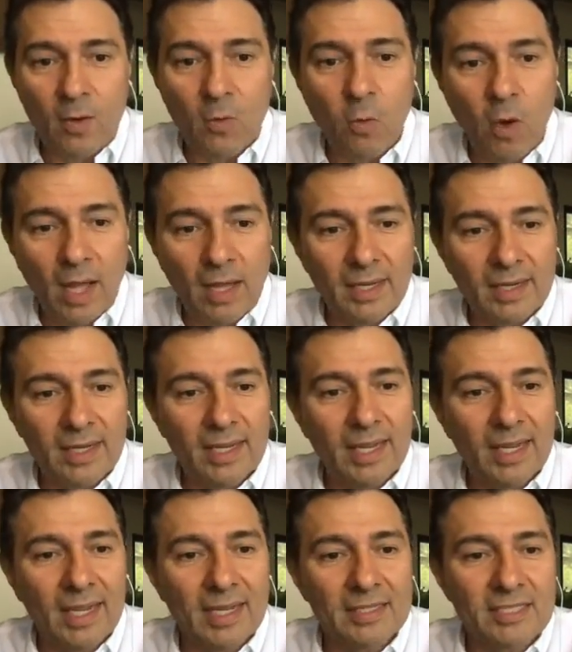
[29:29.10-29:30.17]

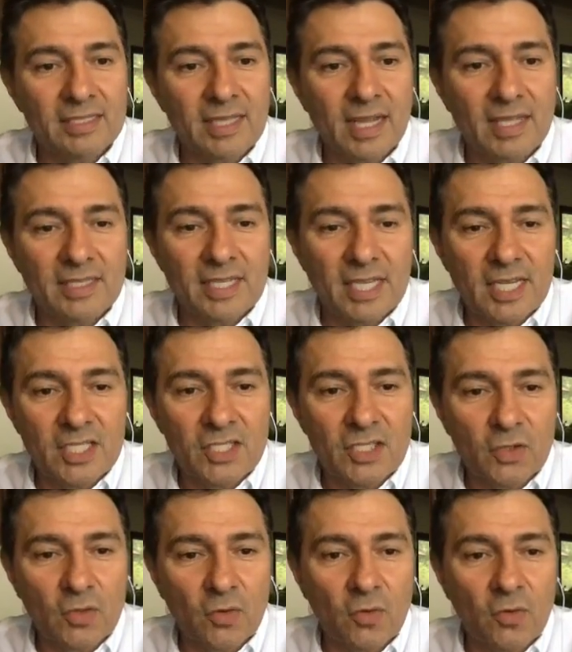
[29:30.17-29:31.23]
Quality, it's not the
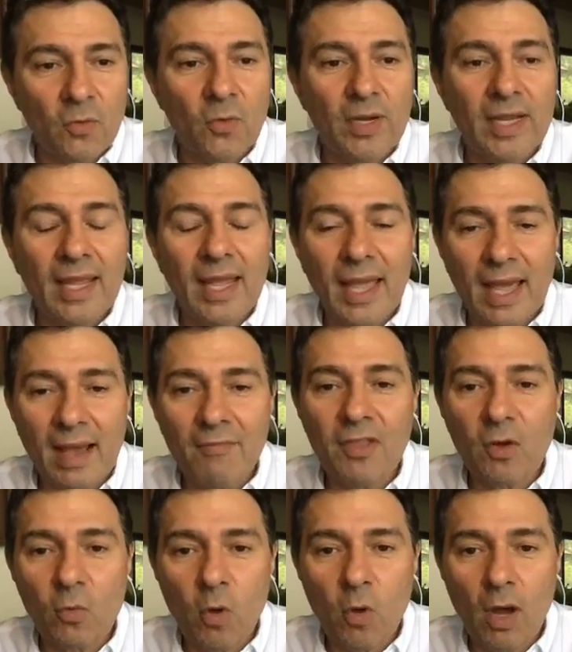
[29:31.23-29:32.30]
issue. We have
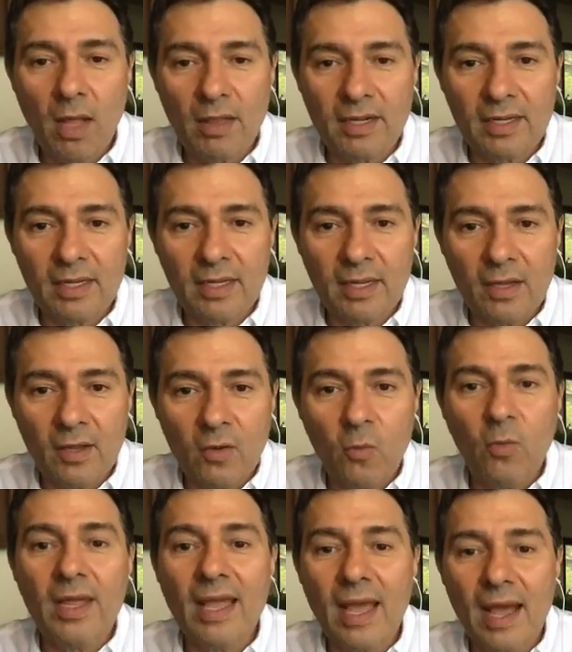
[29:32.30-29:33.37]
the quality.
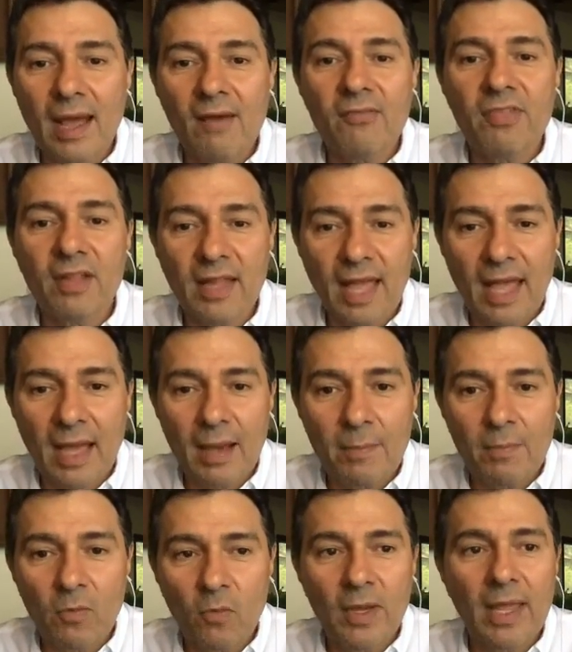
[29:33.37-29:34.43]
We have the lab.
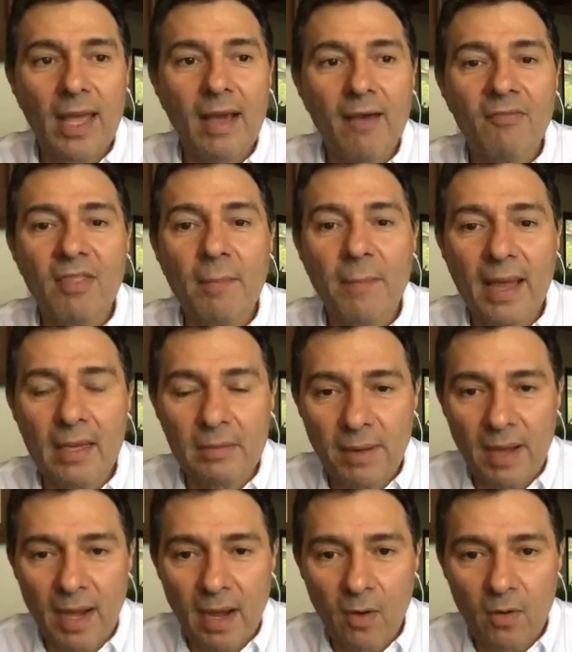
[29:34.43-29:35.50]
We have the
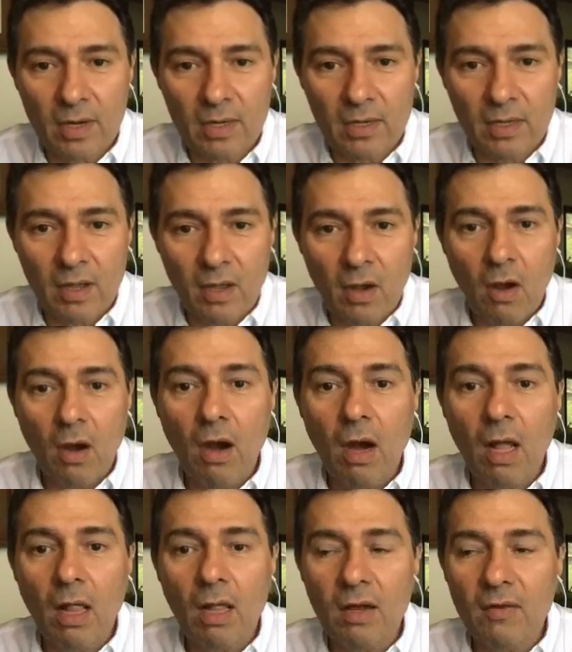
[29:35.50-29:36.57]
manpower.
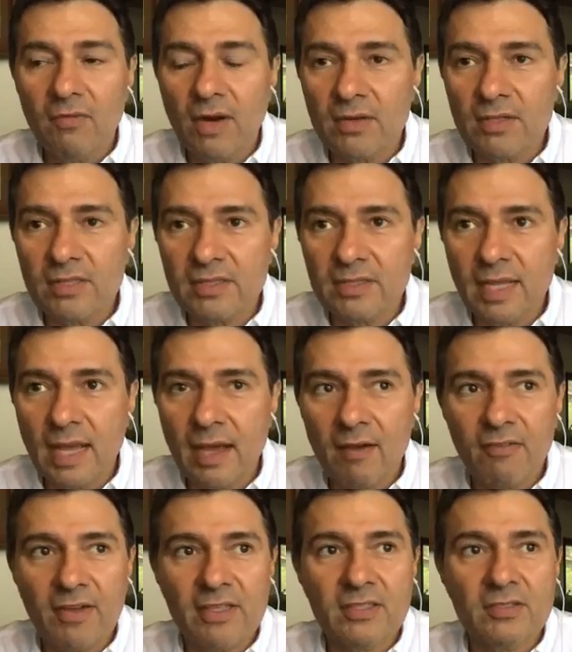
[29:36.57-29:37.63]
All of our
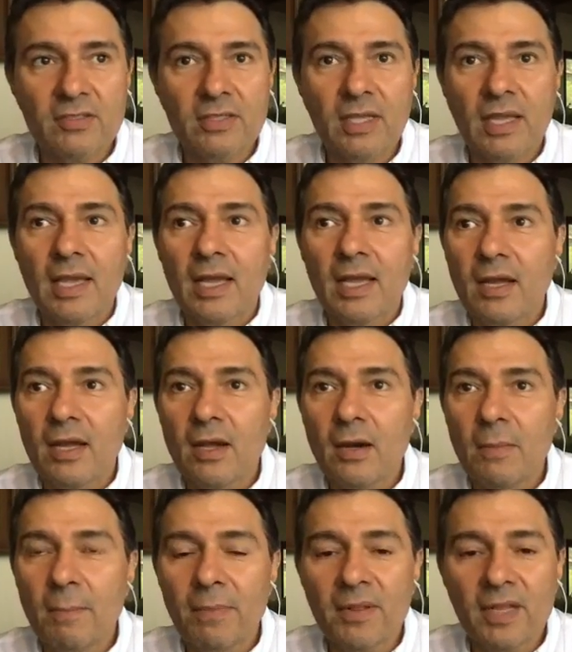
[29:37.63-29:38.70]
staff, it's
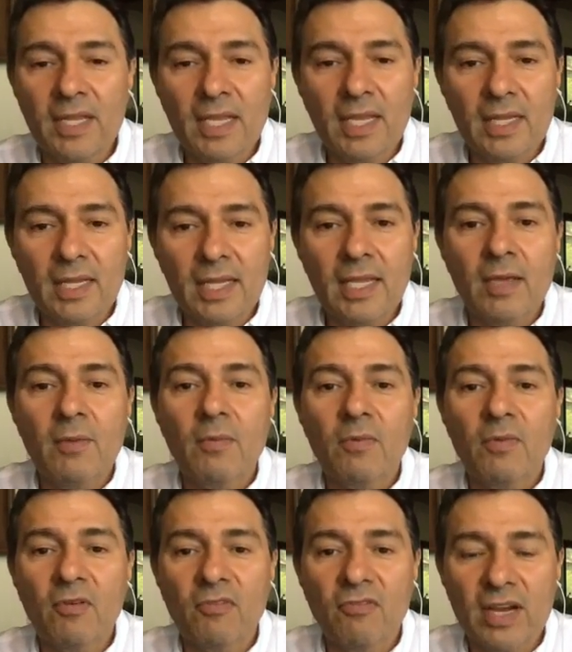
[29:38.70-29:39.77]
completely
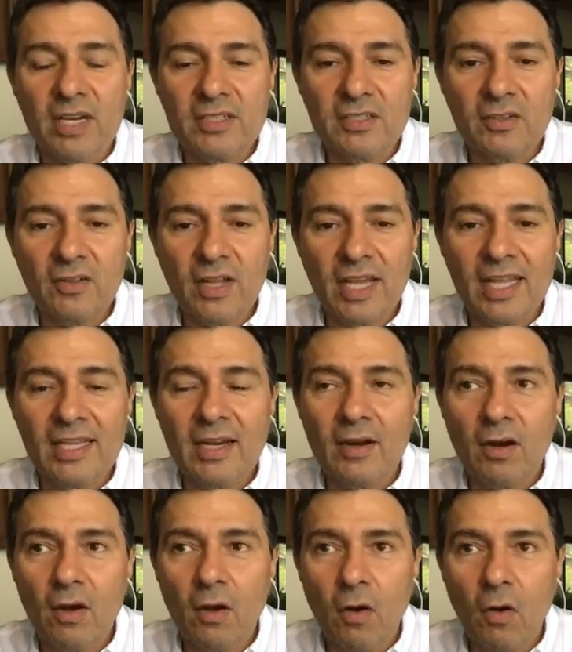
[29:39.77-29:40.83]
professional, and
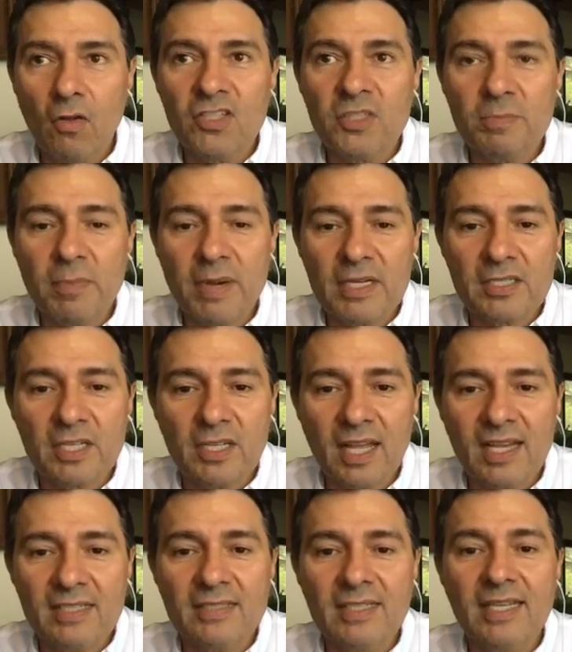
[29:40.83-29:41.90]
they're all
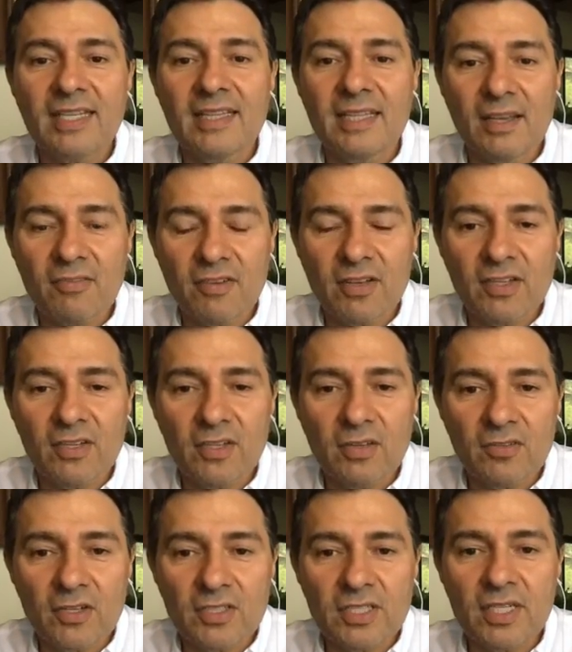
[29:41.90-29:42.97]
specialized in different
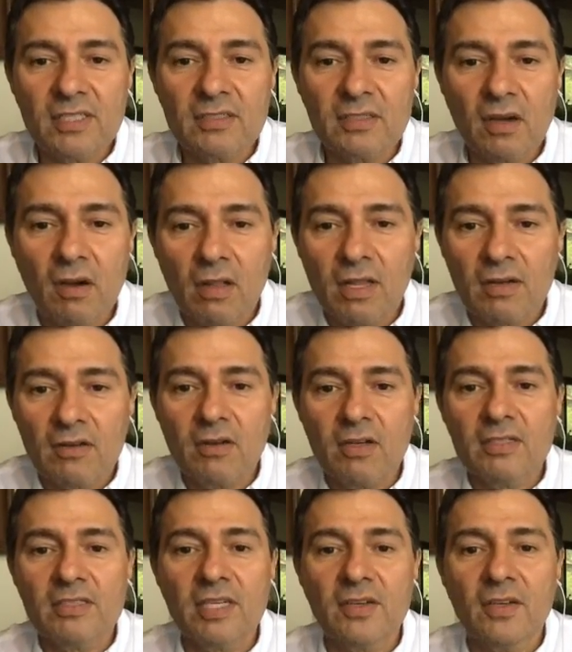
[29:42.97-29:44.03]
universities all
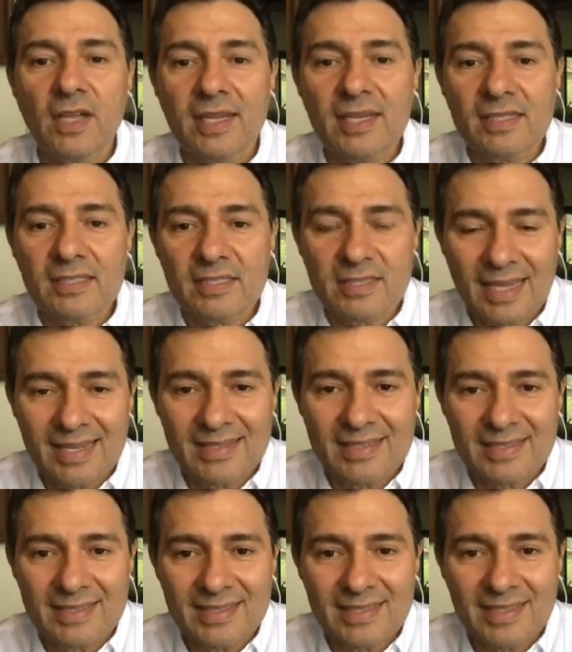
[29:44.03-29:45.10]
across the United
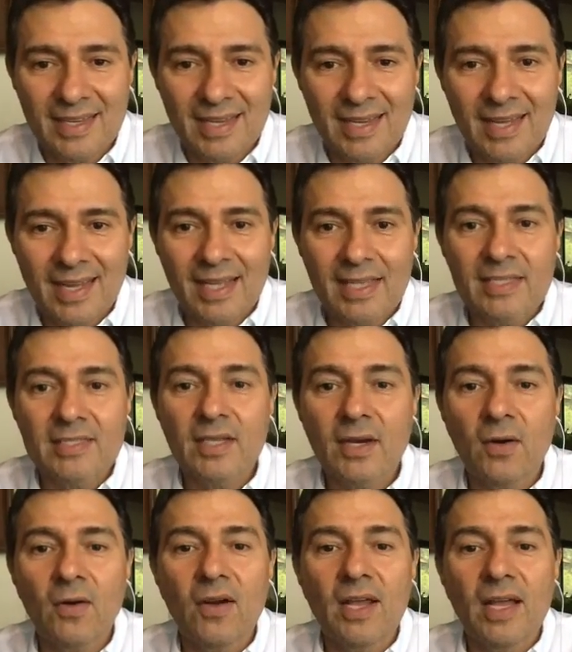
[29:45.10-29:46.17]
States.
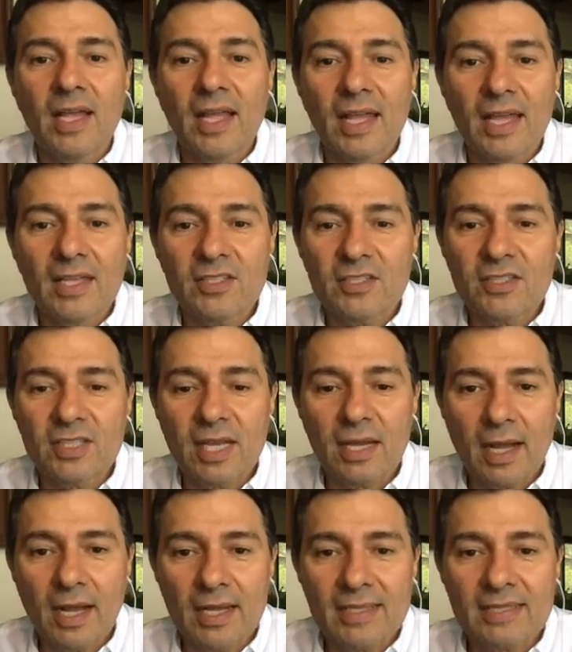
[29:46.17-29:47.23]
So it's
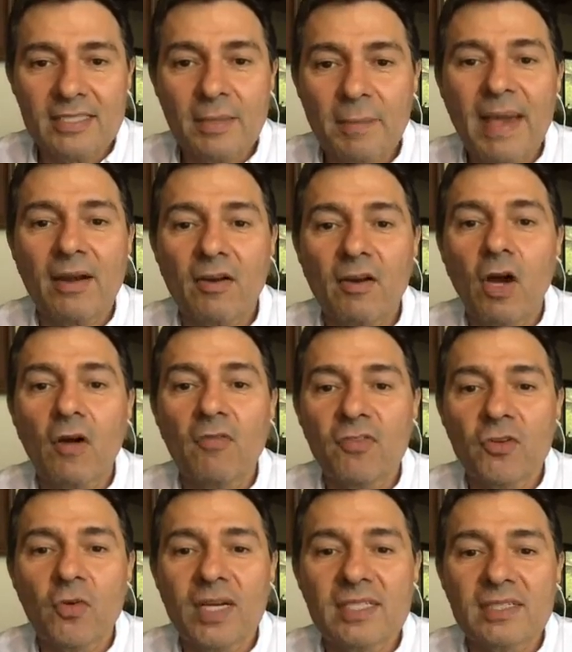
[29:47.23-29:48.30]
a matter of
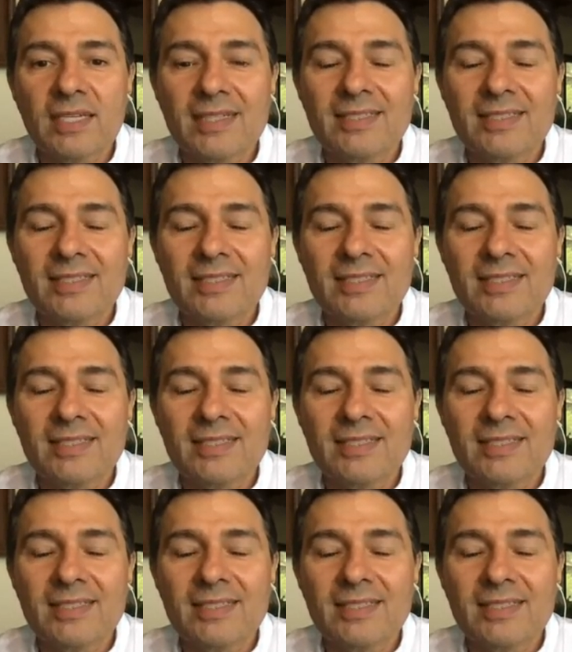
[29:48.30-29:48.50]
trust.